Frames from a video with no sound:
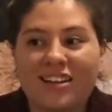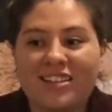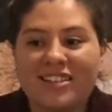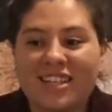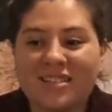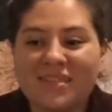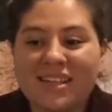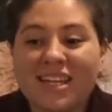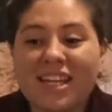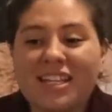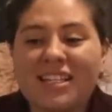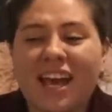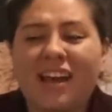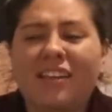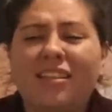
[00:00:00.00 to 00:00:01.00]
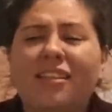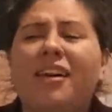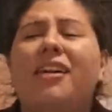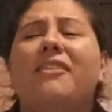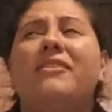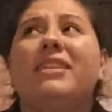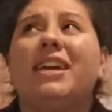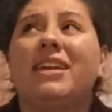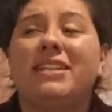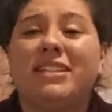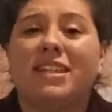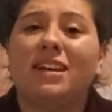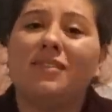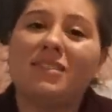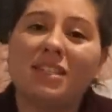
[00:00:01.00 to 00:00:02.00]
Just because I love the
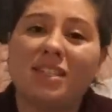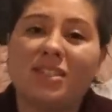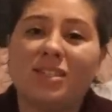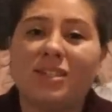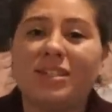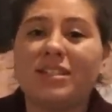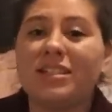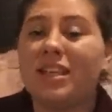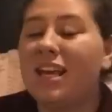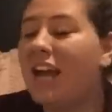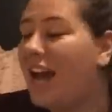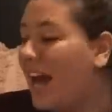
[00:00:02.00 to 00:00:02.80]
idea of sisters.